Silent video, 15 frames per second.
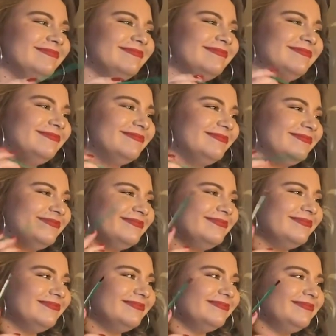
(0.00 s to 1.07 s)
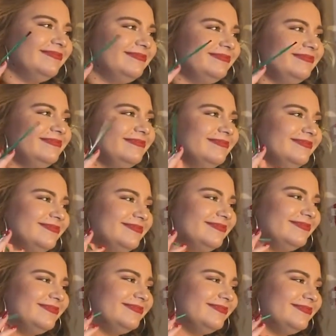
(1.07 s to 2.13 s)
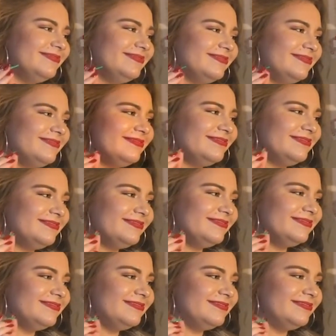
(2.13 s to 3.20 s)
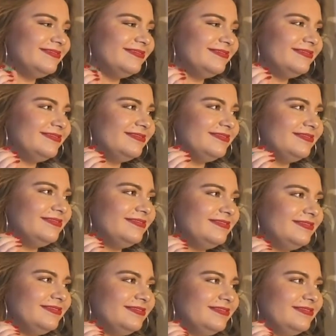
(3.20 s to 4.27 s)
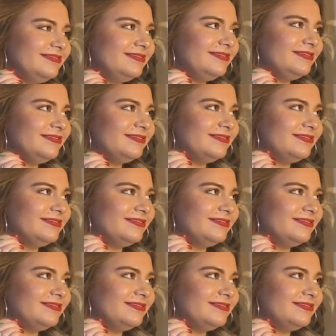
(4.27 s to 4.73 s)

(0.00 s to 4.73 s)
(not speaking)